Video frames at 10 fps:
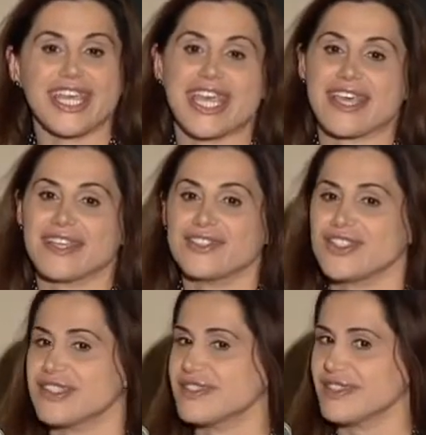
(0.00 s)
And
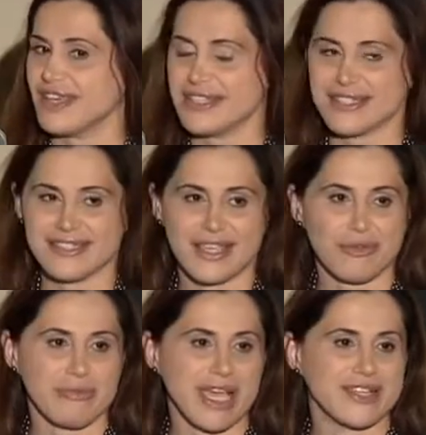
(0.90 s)
just as a
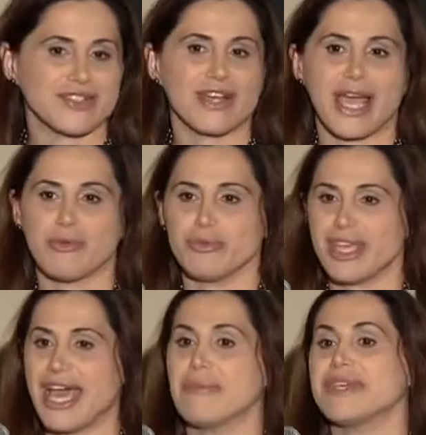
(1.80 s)
reminder, I will
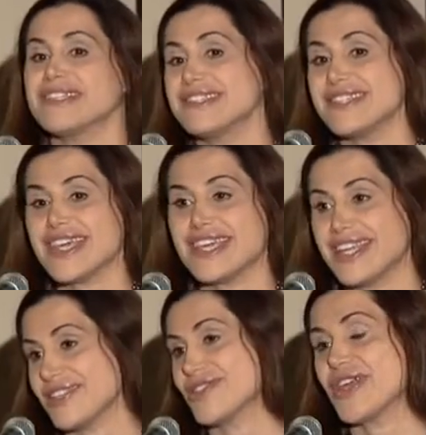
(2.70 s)
be happy to stay
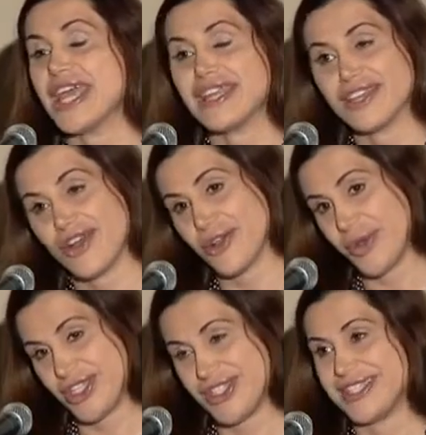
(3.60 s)
and answer any and all
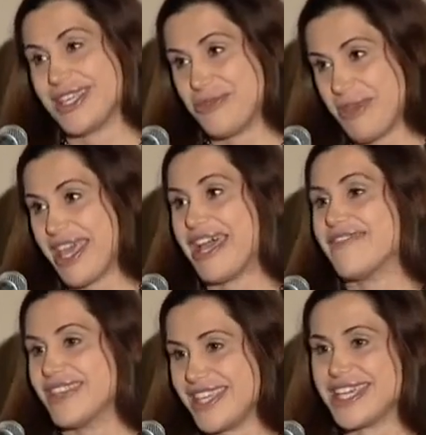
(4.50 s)
questions that you may
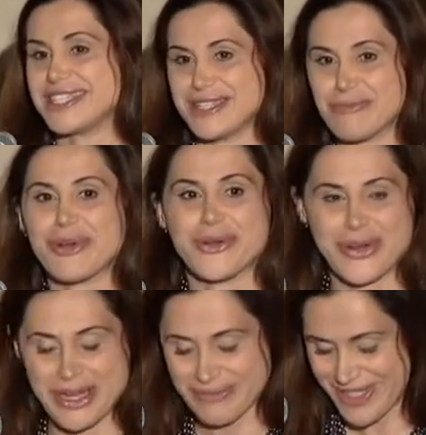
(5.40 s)
have at the end of the
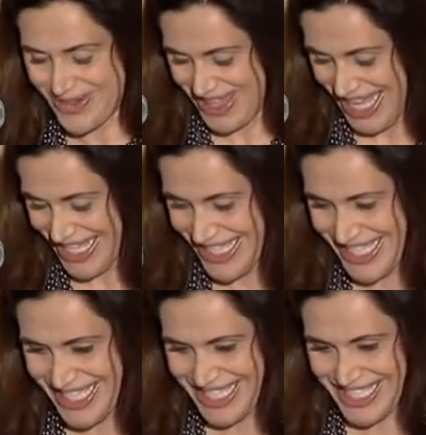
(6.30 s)
program. So, thanks.